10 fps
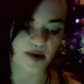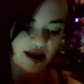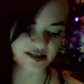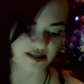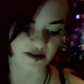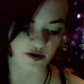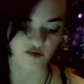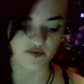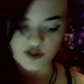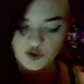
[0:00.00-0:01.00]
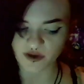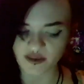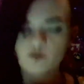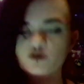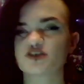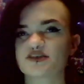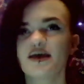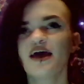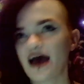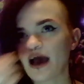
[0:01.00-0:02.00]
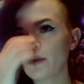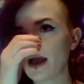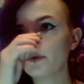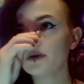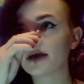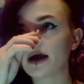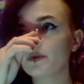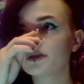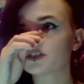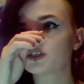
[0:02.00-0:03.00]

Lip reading: the pace that you have been doing them, which is, I would